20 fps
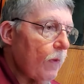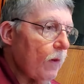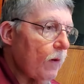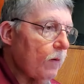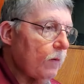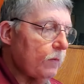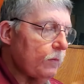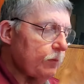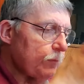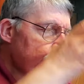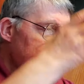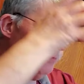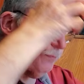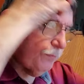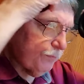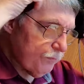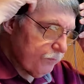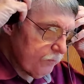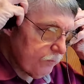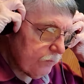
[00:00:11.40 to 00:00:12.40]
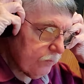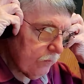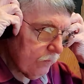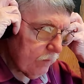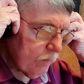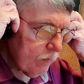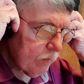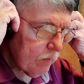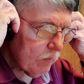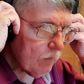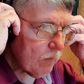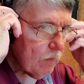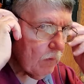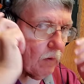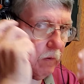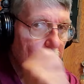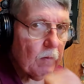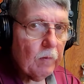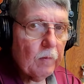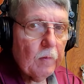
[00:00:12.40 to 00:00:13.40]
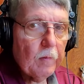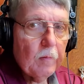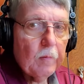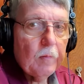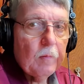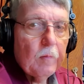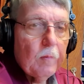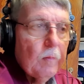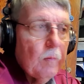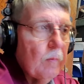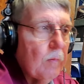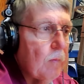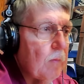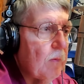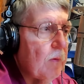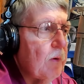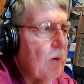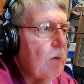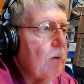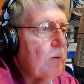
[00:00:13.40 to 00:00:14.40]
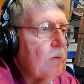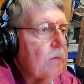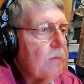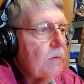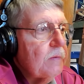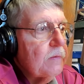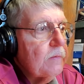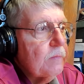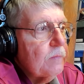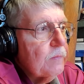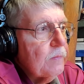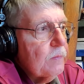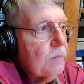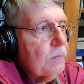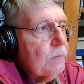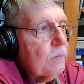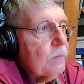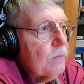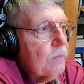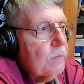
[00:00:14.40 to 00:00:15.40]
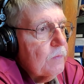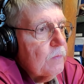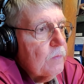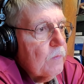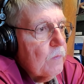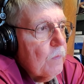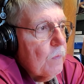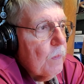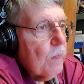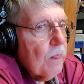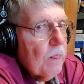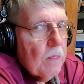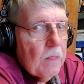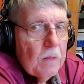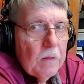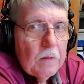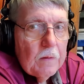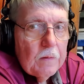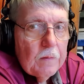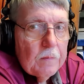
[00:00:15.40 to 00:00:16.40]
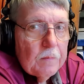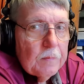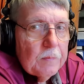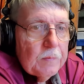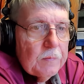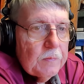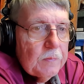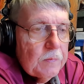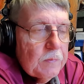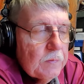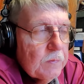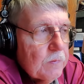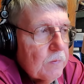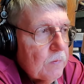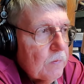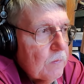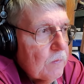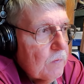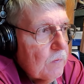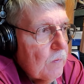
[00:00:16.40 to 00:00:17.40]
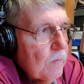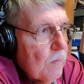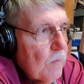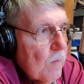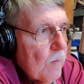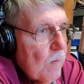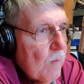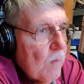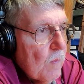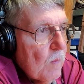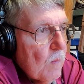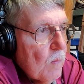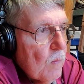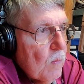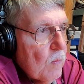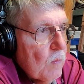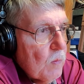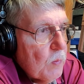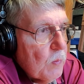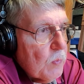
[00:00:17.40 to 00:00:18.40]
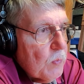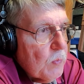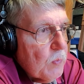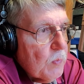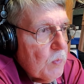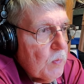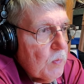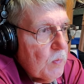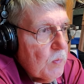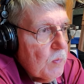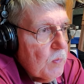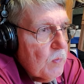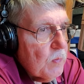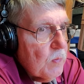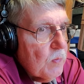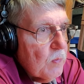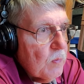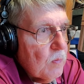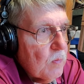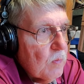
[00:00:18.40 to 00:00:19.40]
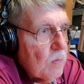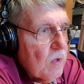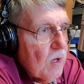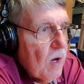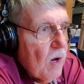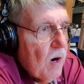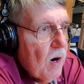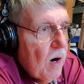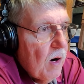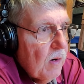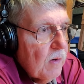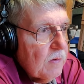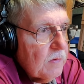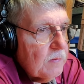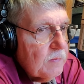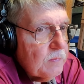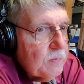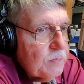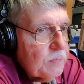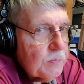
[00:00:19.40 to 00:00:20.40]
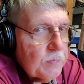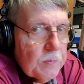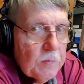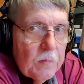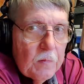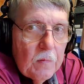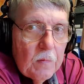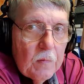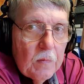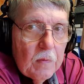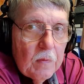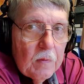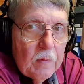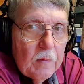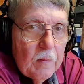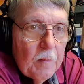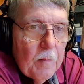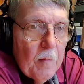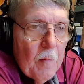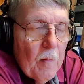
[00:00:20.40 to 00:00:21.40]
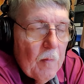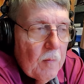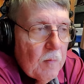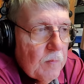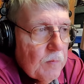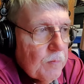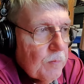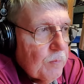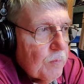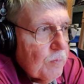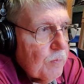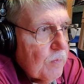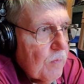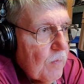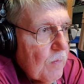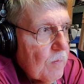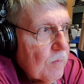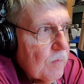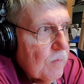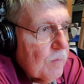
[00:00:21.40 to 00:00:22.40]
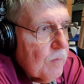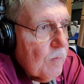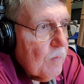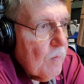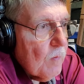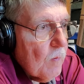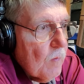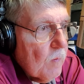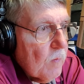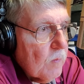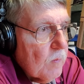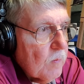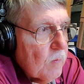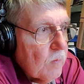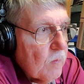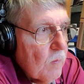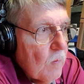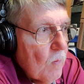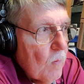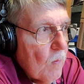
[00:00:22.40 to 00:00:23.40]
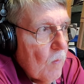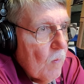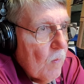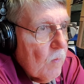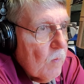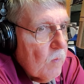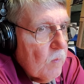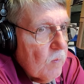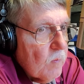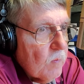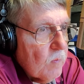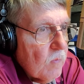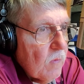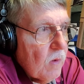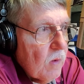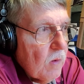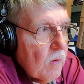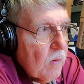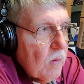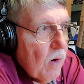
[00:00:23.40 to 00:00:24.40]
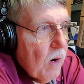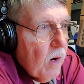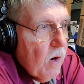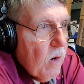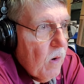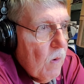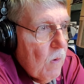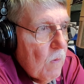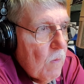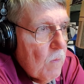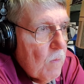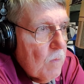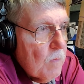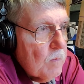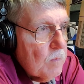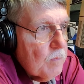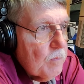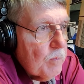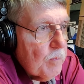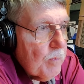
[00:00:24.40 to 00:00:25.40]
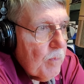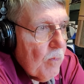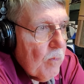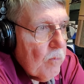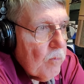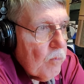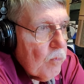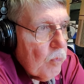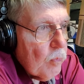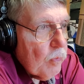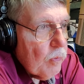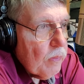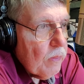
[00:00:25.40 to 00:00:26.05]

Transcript: to have back with us today Ron Gerard. If you are a Facebook subscriber and you go on to Leominster Today or Leominster United or Leominster My Hometown, you have seen him recently. Well, actually, no, you haven't.